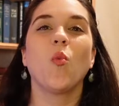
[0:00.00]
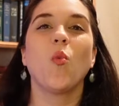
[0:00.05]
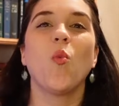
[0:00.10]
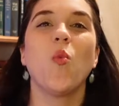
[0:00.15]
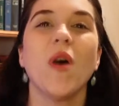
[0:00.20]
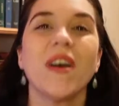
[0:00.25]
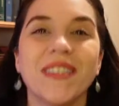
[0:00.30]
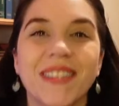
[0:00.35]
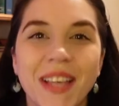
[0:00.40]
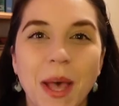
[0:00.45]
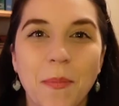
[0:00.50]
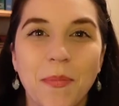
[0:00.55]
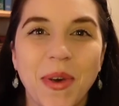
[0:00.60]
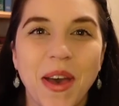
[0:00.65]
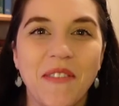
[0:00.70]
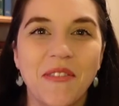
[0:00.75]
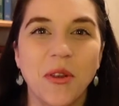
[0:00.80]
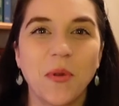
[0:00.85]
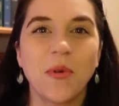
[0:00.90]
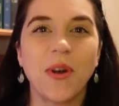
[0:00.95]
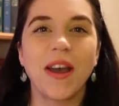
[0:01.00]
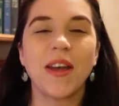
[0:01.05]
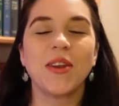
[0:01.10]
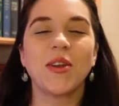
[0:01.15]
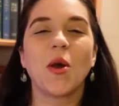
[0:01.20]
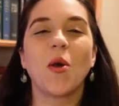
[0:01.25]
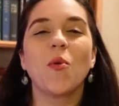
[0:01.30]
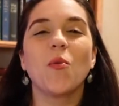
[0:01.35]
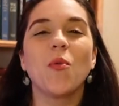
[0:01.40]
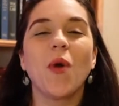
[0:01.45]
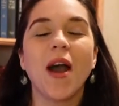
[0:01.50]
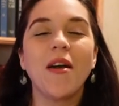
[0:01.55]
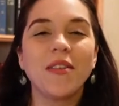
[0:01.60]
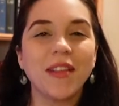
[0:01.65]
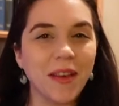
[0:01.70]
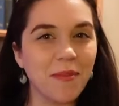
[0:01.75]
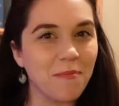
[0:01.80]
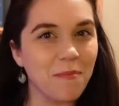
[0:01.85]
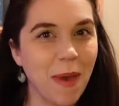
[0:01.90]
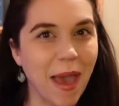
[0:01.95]
What's up, everyone?
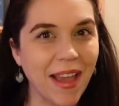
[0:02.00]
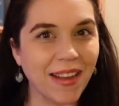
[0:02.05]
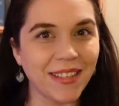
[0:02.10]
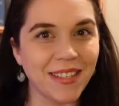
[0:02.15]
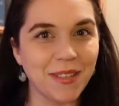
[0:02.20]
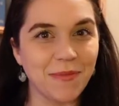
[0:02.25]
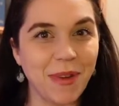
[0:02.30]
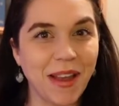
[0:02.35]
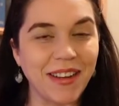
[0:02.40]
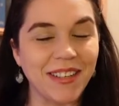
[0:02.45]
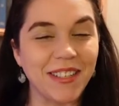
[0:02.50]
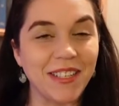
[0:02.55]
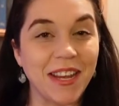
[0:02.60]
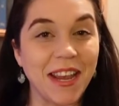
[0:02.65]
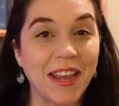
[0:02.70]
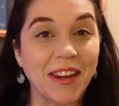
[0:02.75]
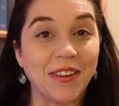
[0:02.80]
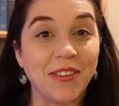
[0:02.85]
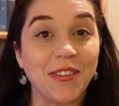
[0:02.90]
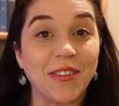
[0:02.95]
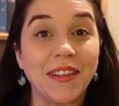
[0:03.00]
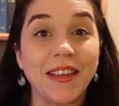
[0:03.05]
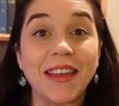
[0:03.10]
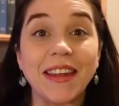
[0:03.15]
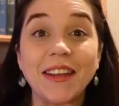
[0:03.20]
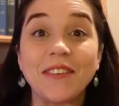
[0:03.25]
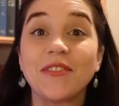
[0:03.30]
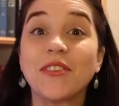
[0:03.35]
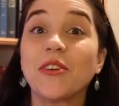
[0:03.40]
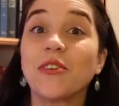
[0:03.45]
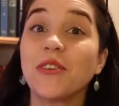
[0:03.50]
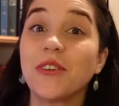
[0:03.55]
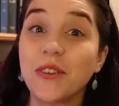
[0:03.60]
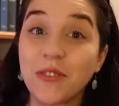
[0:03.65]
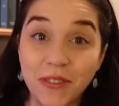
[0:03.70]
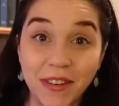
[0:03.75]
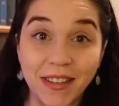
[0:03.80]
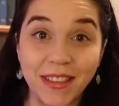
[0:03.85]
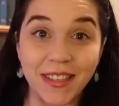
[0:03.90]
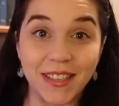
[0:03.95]
Welcome back to my channel. And if you're
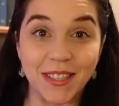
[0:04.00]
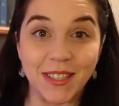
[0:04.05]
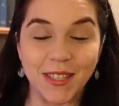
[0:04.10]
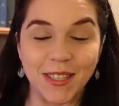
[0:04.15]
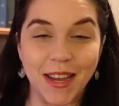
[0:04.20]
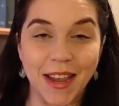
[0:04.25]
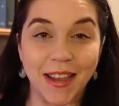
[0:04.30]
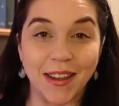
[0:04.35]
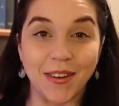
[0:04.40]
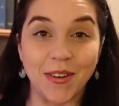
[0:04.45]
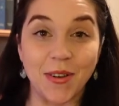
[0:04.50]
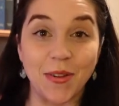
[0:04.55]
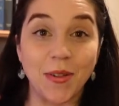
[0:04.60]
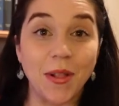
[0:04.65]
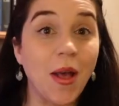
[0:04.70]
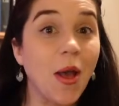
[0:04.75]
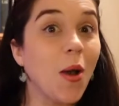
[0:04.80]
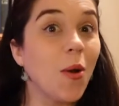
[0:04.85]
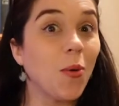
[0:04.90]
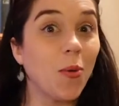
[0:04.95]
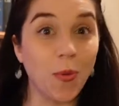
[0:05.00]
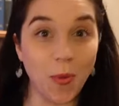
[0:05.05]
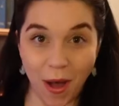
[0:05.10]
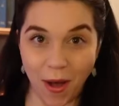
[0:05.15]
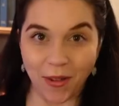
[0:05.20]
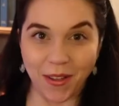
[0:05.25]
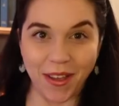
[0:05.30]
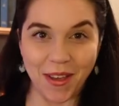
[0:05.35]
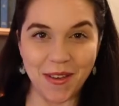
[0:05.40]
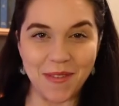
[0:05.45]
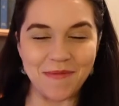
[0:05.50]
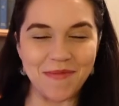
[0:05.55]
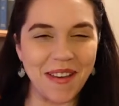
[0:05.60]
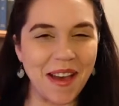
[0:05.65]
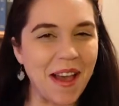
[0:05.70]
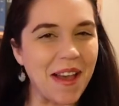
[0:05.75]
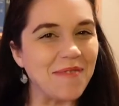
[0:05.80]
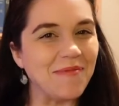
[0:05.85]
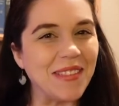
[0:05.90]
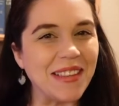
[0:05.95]
new to this channel, welcome.
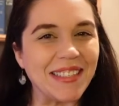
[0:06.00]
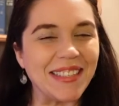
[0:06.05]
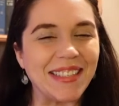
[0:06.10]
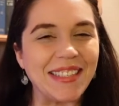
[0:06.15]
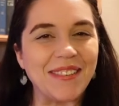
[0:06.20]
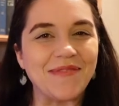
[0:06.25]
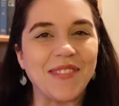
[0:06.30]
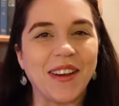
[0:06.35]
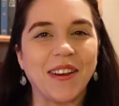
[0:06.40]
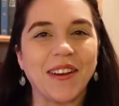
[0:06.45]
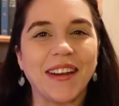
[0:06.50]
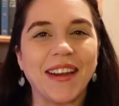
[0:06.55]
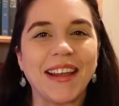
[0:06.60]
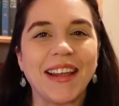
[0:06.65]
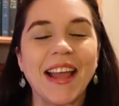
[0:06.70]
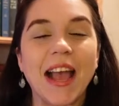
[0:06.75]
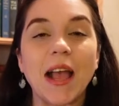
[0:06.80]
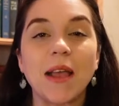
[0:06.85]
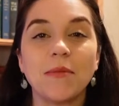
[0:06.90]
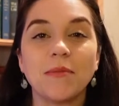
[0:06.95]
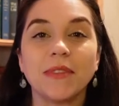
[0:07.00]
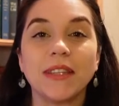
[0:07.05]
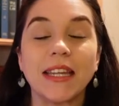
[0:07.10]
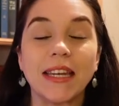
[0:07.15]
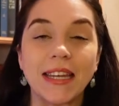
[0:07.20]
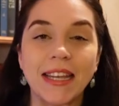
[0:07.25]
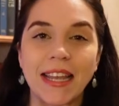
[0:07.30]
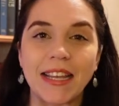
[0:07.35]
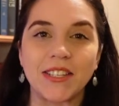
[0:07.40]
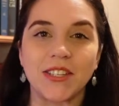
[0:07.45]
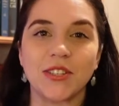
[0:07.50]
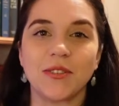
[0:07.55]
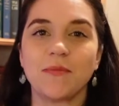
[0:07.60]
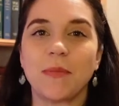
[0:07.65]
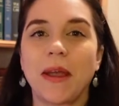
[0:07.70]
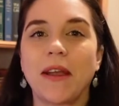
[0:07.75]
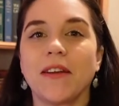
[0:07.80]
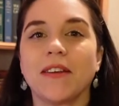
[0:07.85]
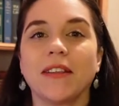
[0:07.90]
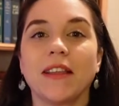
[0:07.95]
I'm Misty Murray. I'm litigation
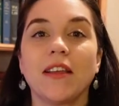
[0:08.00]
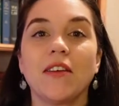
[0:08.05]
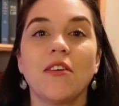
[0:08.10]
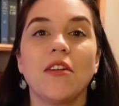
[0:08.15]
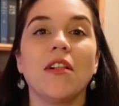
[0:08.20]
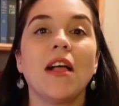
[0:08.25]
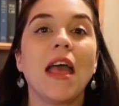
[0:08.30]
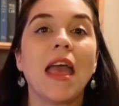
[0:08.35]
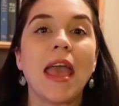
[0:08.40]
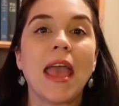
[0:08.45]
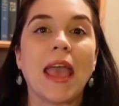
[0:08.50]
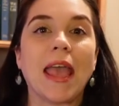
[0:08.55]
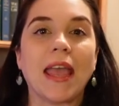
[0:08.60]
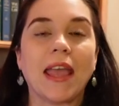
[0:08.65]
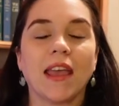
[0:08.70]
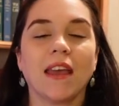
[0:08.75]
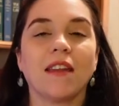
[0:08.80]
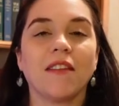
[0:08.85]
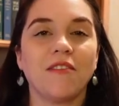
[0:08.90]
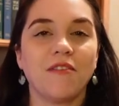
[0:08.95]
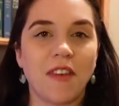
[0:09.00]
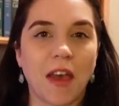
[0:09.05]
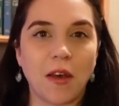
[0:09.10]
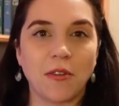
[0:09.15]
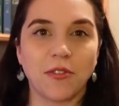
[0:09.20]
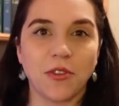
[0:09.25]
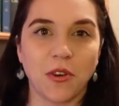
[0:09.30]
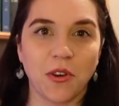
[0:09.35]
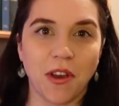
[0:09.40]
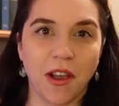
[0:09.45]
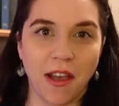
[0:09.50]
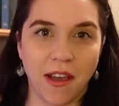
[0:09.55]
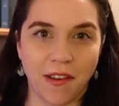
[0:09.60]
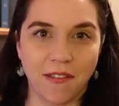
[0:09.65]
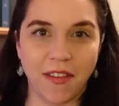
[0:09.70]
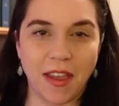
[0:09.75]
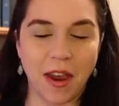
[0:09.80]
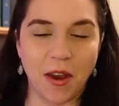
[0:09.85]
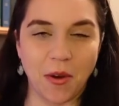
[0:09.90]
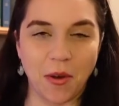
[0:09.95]
paralegal and founder
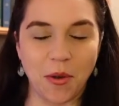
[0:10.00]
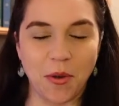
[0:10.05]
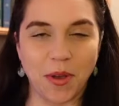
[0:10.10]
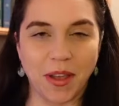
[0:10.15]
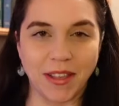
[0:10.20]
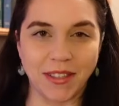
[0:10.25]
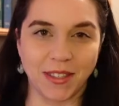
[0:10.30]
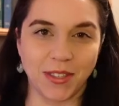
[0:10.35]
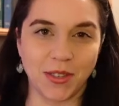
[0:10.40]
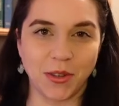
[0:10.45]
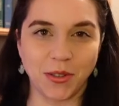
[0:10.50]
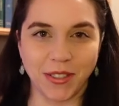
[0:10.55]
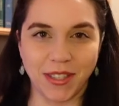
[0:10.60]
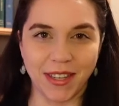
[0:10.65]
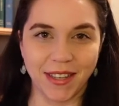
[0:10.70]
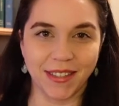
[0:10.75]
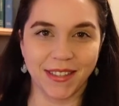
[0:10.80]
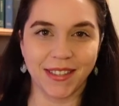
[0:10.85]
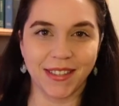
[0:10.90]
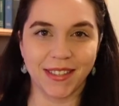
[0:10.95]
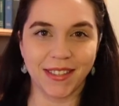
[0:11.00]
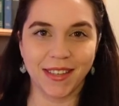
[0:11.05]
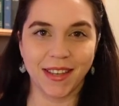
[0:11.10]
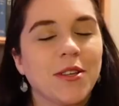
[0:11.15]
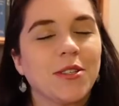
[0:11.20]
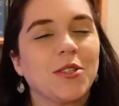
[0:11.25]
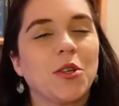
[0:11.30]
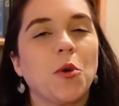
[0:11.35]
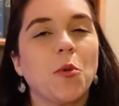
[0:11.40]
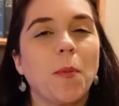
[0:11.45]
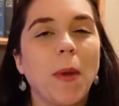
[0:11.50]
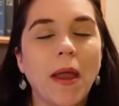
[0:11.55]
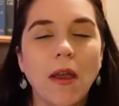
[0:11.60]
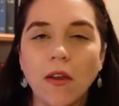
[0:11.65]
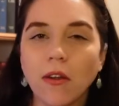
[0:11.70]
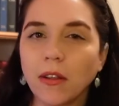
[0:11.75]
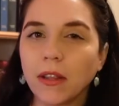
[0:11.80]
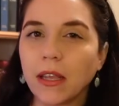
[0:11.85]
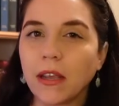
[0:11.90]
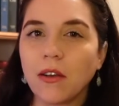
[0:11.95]
of Arrow Consultants. So
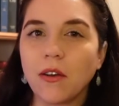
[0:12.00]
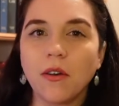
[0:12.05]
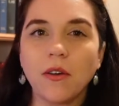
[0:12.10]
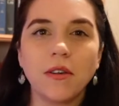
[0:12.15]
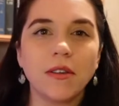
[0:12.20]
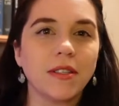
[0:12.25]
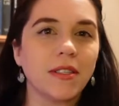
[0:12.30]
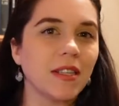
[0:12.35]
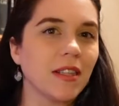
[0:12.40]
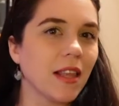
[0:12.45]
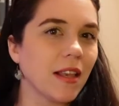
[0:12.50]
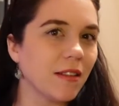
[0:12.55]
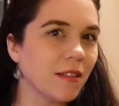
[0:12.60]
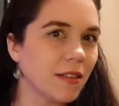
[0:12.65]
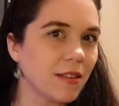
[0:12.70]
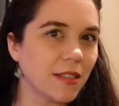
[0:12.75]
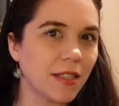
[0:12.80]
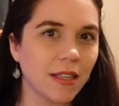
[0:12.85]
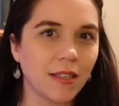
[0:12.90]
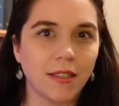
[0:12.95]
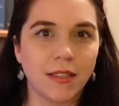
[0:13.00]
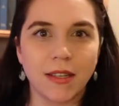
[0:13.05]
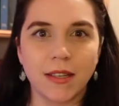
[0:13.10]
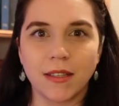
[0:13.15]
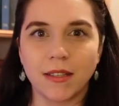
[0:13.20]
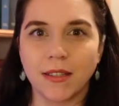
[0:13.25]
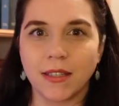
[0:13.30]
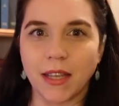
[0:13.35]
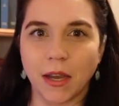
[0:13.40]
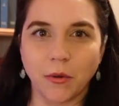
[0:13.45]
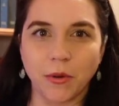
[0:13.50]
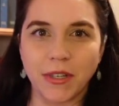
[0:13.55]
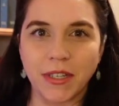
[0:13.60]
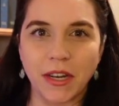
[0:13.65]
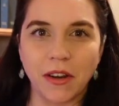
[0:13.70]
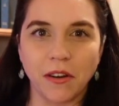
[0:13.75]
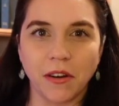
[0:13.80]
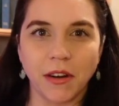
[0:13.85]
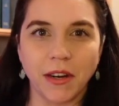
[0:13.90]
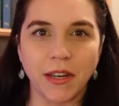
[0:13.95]
paralegals, legal assistants,
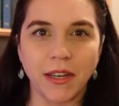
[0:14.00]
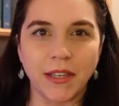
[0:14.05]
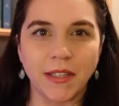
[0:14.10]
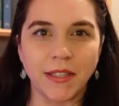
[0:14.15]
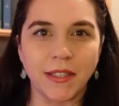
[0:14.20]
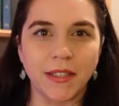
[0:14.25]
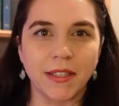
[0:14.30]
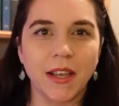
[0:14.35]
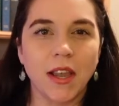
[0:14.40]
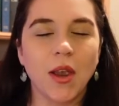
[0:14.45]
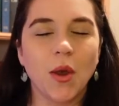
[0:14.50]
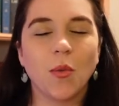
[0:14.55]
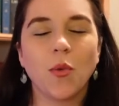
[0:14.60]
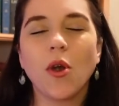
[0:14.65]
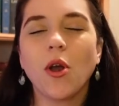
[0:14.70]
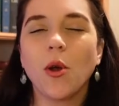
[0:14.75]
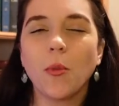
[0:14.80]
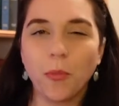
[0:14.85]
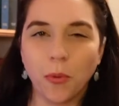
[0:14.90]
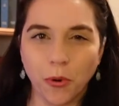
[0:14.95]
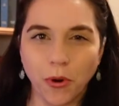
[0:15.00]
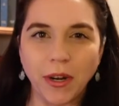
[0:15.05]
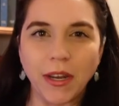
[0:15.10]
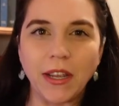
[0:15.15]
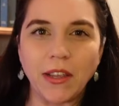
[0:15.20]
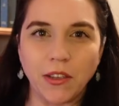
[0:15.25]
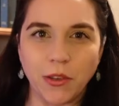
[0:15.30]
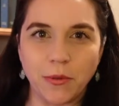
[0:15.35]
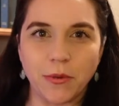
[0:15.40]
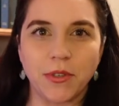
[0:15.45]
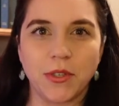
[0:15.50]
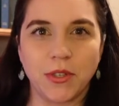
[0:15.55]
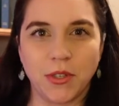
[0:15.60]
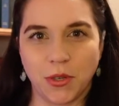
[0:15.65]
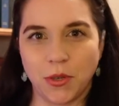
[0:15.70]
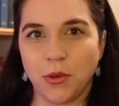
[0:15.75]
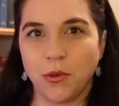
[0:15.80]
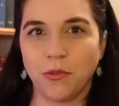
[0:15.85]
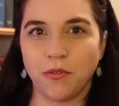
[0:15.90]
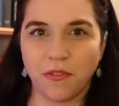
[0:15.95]
secretaries, we're all pretty used
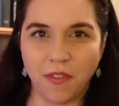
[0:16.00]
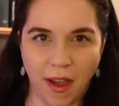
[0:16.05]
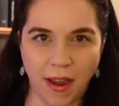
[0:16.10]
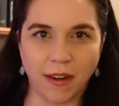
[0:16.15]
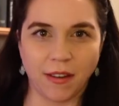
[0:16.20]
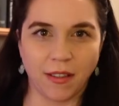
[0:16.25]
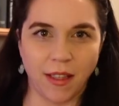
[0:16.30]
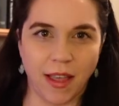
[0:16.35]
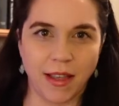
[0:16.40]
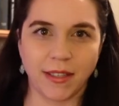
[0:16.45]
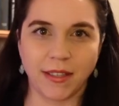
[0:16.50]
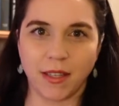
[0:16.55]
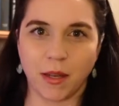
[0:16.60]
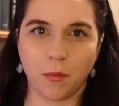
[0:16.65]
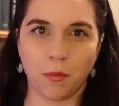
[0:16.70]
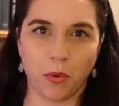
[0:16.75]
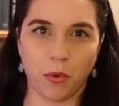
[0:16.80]
to finalizing